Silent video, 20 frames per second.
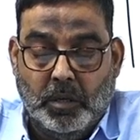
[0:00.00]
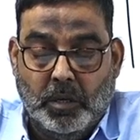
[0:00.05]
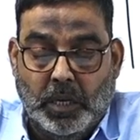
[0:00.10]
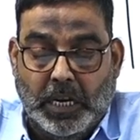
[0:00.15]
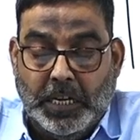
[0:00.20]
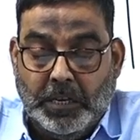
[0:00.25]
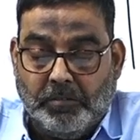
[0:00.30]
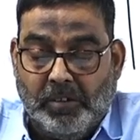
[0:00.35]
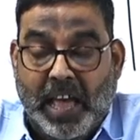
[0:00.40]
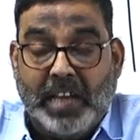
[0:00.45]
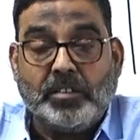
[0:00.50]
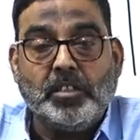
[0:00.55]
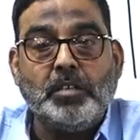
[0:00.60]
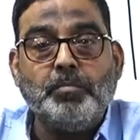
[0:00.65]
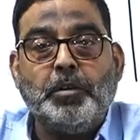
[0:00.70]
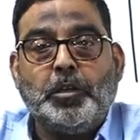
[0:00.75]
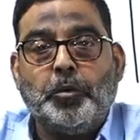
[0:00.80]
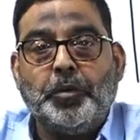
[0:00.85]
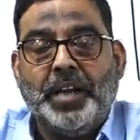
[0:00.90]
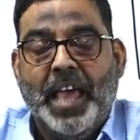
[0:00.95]
interaction
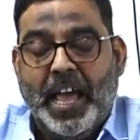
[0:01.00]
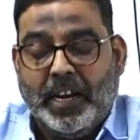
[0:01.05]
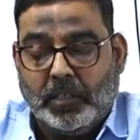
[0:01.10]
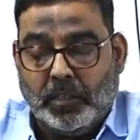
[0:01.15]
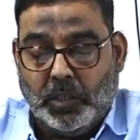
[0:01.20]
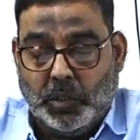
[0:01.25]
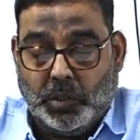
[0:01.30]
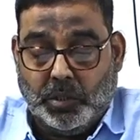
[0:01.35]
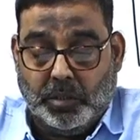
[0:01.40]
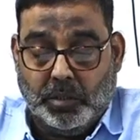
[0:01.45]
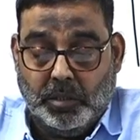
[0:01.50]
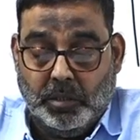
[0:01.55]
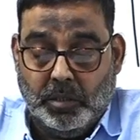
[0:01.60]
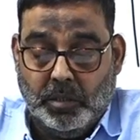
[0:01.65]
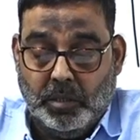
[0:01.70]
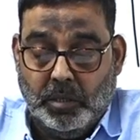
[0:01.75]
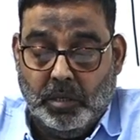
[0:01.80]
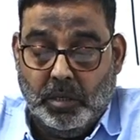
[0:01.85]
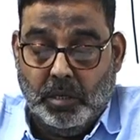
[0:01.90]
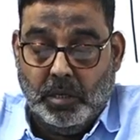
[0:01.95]
between actors,
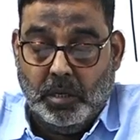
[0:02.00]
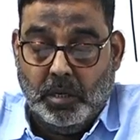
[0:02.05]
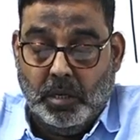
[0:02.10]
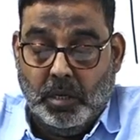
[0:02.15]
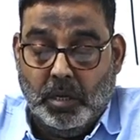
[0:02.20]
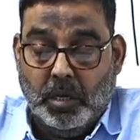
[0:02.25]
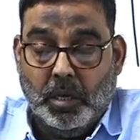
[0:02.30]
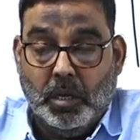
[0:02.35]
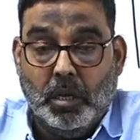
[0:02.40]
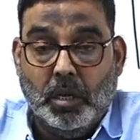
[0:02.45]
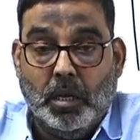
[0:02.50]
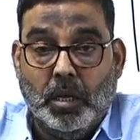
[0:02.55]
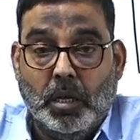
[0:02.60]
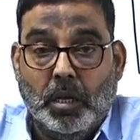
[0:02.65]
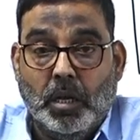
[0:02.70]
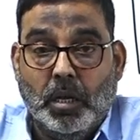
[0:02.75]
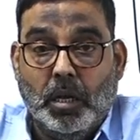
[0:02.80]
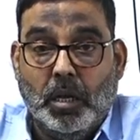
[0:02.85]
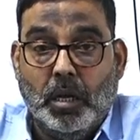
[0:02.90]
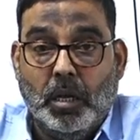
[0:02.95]

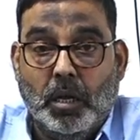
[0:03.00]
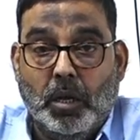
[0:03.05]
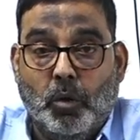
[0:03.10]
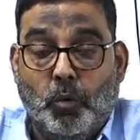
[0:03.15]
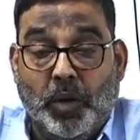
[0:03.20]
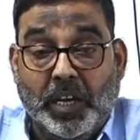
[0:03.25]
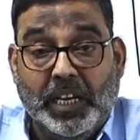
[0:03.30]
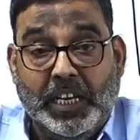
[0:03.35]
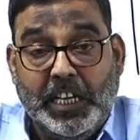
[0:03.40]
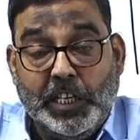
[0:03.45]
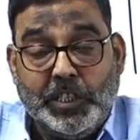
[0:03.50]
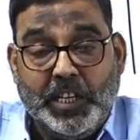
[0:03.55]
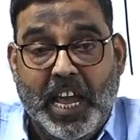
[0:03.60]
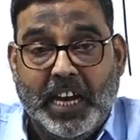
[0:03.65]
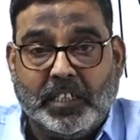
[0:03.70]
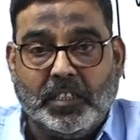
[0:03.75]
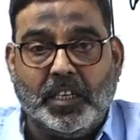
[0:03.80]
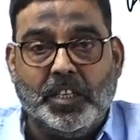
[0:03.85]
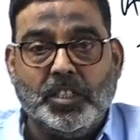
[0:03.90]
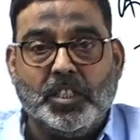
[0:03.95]
where each
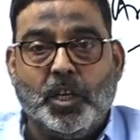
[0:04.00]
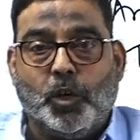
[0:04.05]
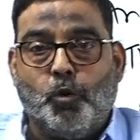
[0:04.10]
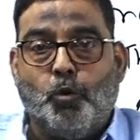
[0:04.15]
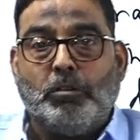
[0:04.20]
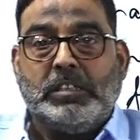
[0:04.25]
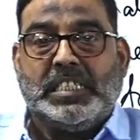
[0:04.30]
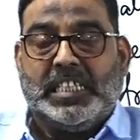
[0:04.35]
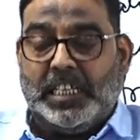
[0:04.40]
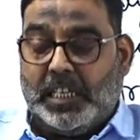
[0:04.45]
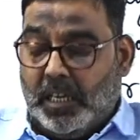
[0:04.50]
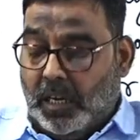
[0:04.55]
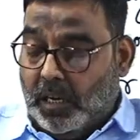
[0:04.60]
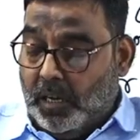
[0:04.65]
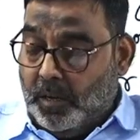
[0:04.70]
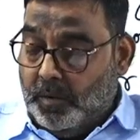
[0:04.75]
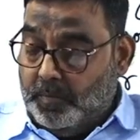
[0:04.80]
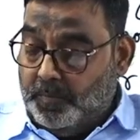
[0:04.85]
actor is a goal seeker,